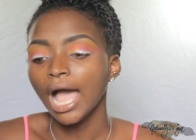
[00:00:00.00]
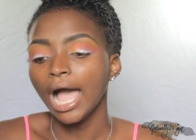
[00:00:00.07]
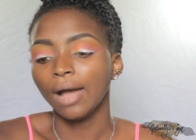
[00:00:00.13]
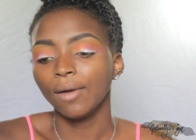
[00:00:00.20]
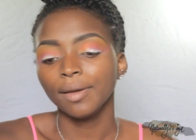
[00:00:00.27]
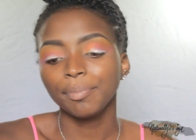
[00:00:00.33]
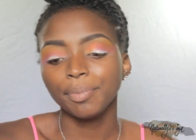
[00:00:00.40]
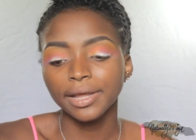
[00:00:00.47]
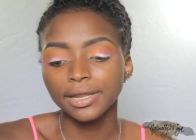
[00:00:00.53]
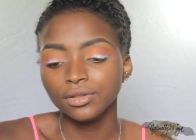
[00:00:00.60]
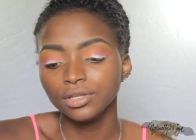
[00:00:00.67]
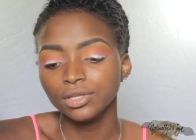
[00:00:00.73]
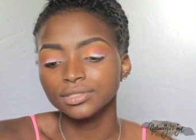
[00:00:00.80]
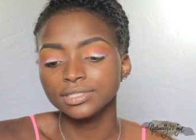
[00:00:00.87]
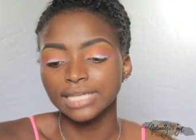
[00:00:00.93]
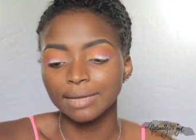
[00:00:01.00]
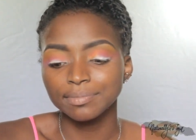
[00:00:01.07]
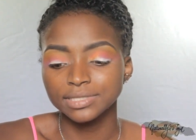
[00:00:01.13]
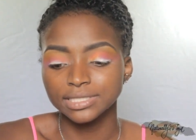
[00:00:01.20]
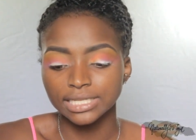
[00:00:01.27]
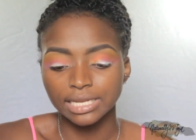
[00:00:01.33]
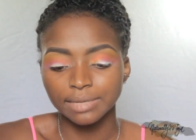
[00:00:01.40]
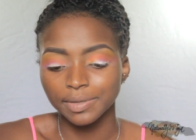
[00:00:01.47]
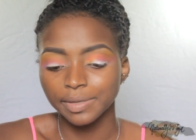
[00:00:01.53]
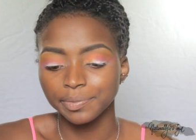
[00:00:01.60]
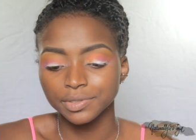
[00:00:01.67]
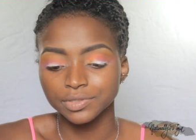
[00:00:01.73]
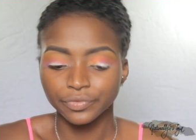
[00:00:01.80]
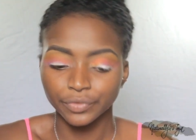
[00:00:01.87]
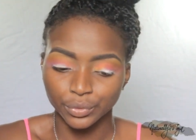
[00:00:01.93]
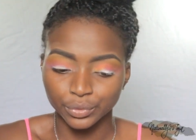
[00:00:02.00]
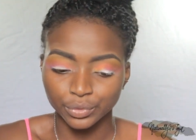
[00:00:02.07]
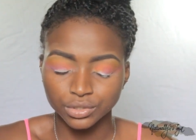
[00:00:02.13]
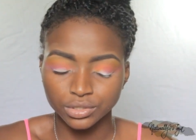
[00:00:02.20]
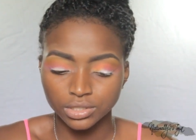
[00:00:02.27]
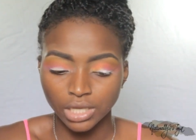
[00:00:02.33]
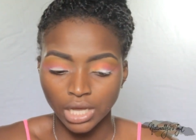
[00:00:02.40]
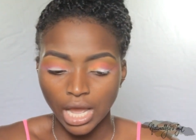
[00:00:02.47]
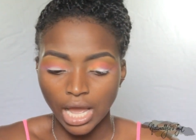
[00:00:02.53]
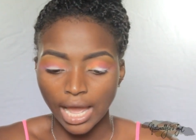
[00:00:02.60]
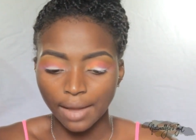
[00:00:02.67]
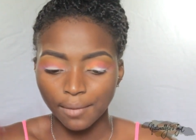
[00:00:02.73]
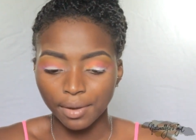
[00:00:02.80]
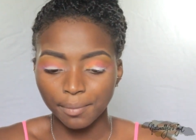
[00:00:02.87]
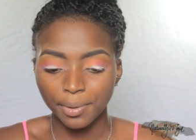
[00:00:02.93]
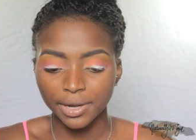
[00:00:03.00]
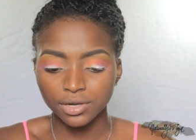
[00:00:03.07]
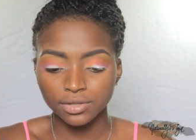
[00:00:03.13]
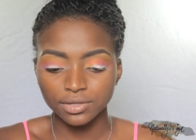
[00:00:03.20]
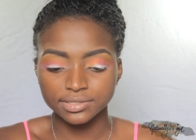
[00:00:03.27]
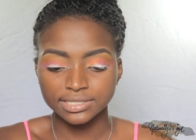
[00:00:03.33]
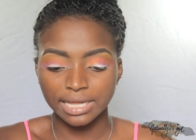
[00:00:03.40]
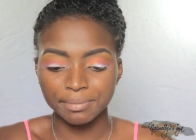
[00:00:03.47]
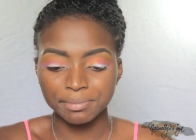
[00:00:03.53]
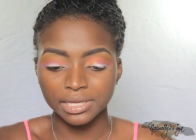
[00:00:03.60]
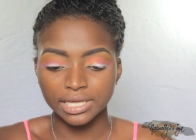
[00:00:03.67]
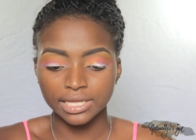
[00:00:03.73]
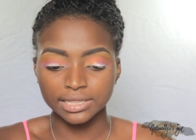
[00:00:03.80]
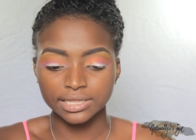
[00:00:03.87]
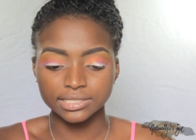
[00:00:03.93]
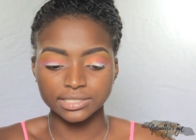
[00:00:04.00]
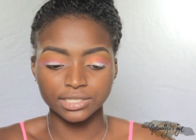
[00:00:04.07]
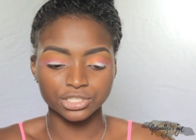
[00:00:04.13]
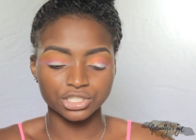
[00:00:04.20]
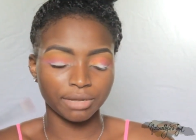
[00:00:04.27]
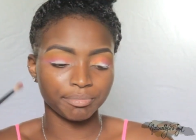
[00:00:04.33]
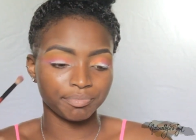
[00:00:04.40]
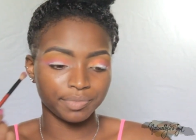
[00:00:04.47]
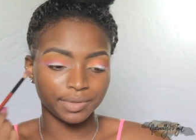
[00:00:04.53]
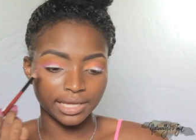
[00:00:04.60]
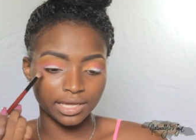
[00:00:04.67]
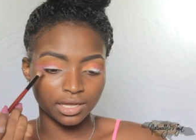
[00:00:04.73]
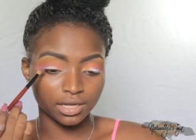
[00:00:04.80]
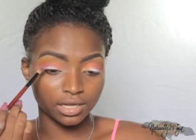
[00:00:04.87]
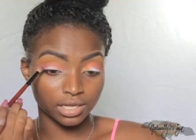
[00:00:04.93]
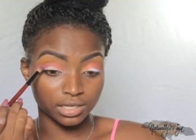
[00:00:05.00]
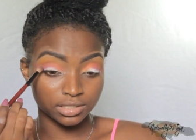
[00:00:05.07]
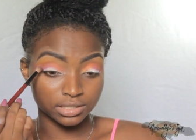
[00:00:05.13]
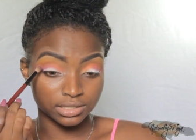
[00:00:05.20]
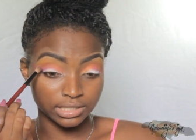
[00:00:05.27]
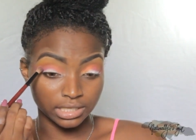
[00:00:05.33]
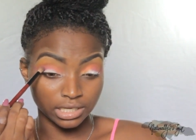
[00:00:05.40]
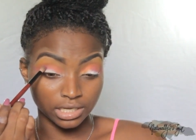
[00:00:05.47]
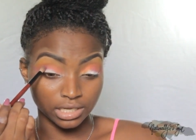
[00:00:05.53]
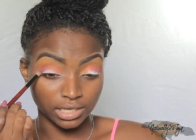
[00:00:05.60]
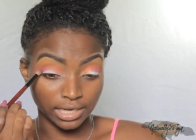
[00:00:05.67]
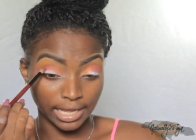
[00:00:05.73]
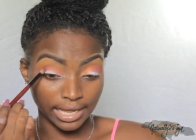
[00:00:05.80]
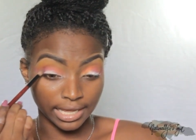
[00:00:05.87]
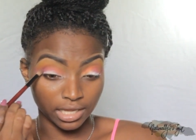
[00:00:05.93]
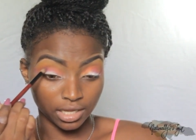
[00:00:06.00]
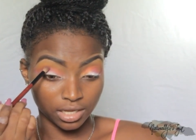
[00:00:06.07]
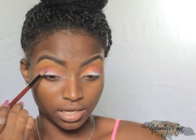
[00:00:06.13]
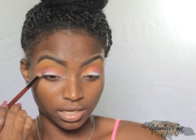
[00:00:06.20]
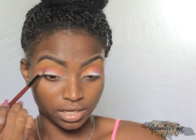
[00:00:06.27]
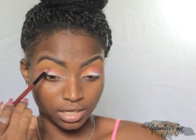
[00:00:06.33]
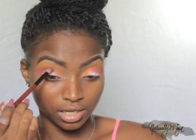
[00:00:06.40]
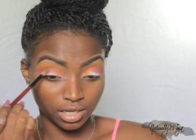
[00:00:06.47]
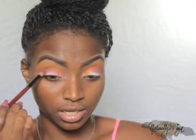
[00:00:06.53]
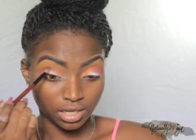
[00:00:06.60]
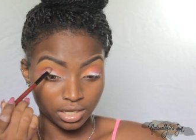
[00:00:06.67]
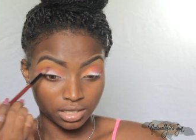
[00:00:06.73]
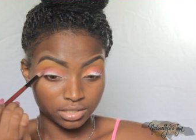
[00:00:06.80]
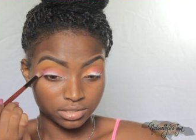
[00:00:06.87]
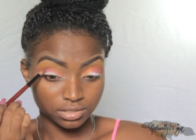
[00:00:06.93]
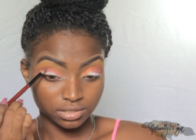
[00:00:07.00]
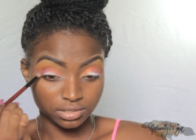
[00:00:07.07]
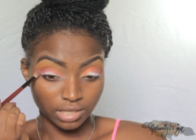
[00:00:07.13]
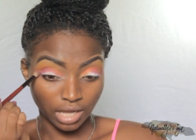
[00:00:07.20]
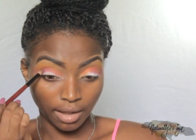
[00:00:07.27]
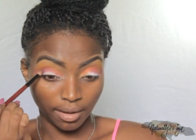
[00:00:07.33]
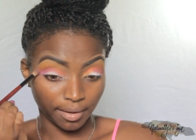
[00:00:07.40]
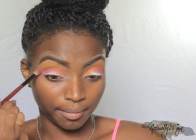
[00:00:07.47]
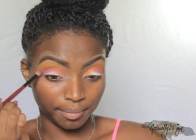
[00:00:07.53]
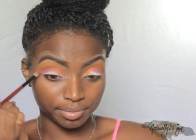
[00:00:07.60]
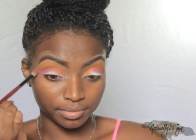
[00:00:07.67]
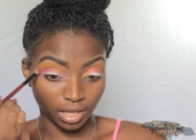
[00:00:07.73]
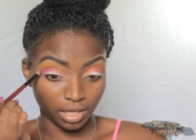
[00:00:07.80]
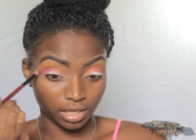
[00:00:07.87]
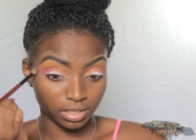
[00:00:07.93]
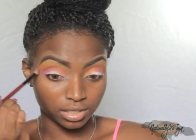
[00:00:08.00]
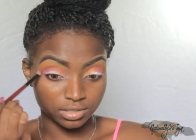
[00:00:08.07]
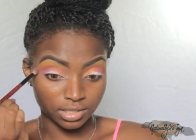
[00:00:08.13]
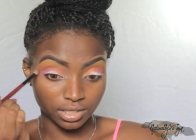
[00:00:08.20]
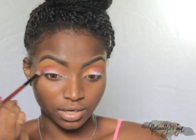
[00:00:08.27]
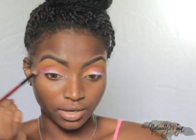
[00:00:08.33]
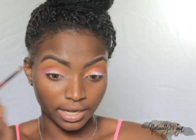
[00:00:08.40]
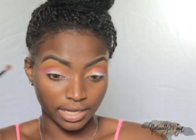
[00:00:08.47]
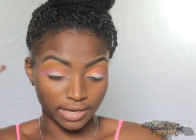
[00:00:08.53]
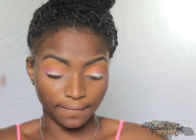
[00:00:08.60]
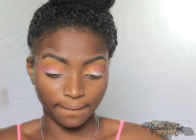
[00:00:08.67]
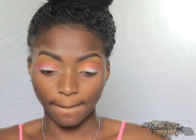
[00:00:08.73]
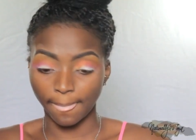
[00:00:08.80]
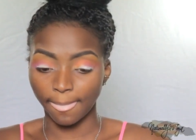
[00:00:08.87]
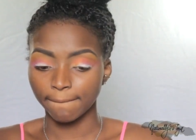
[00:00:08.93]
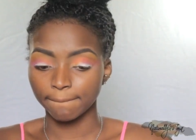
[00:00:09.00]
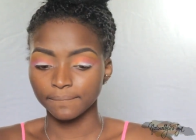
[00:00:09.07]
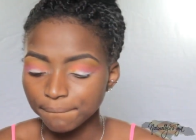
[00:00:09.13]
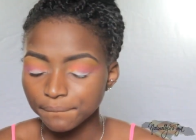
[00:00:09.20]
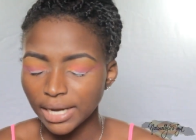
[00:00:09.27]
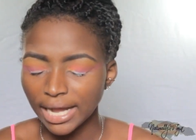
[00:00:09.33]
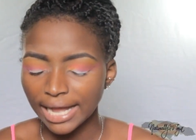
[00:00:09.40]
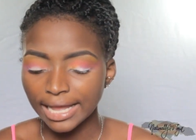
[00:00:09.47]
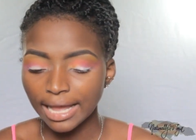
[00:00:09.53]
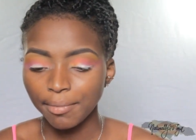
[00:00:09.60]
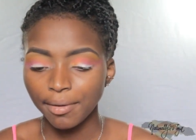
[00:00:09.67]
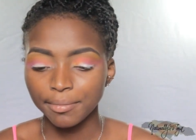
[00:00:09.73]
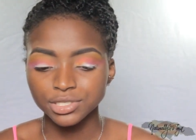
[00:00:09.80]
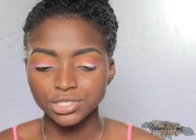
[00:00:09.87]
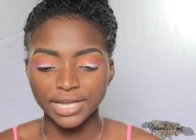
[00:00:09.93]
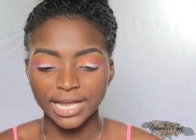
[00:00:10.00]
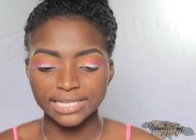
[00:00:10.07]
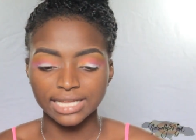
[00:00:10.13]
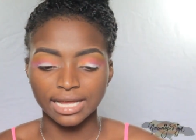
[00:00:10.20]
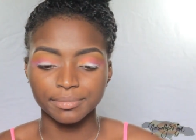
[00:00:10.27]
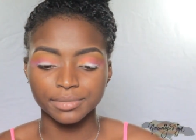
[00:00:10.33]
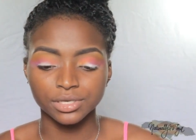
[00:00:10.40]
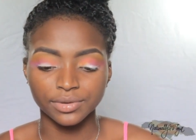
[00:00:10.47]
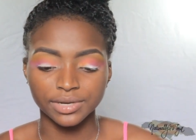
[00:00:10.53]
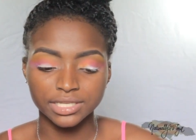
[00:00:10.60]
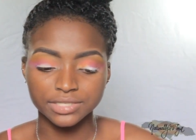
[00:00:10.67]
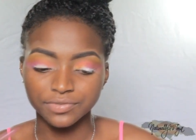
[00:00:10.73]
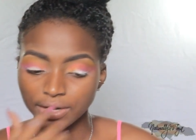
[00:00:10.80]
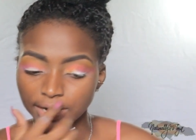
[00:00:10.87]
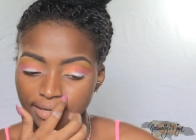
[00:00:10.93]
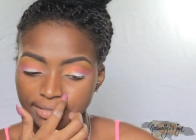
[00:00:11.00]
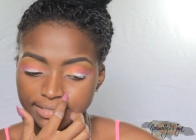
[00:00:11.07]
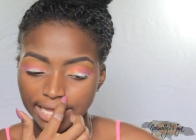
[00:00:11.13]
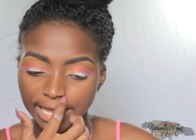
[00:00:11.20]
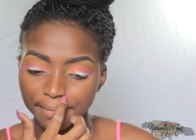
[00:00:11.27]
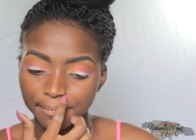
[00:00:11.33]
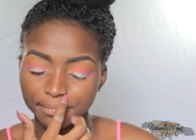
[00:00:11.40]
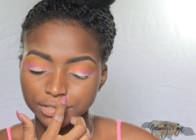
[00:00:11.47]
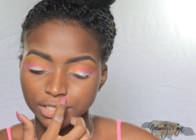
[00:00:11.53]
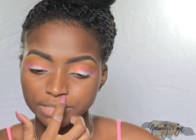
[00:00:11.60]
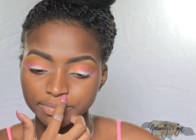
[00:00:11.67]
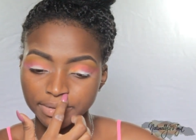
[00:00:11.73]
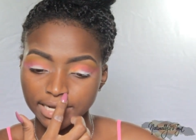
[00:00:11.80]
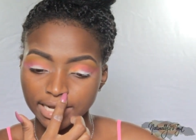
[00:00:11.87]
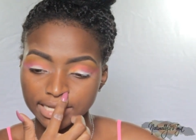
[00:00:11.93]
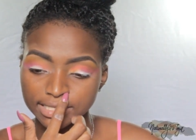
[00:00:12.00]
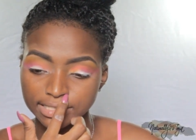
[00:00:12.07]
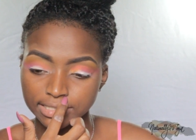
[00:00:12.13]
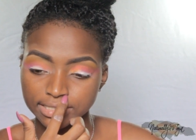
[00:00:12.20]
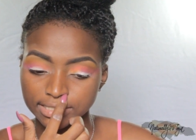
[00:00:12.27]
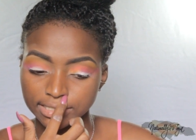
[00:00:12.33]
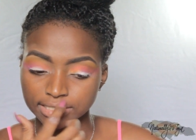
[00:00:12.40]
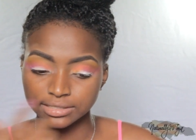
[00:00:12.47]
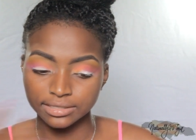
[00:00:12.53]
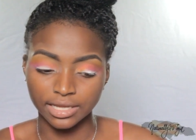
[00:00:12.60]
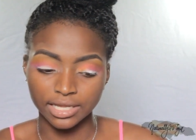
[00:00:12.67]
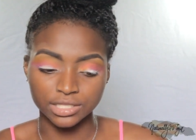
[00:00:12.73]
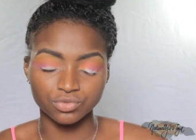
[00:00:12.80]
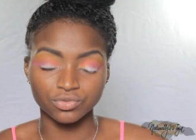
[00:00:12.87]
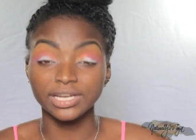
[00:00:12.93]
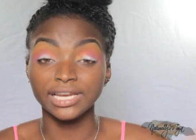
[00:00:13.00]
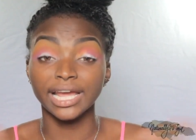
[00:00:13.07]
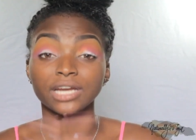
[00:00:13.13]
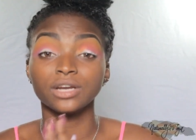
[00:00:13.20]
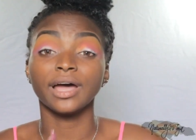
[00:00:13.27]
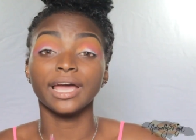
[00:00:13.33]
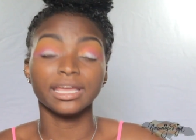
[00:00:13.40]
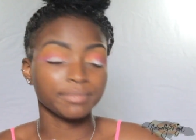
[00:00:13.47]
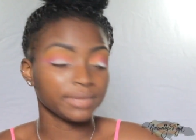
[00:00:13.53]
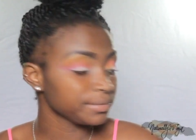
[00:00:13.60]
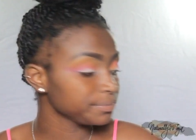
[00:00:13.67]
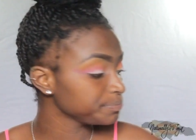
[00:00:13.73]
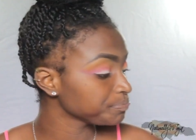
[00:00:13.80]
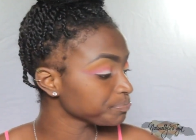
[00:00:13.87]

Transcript: At what point do you stop stealing people's views? At what point do you stop making this such a big deal? Like, stop. Like, it's annoying. But I can't promise you guys that I'll be doing this for a long time, just because it's really annoying me,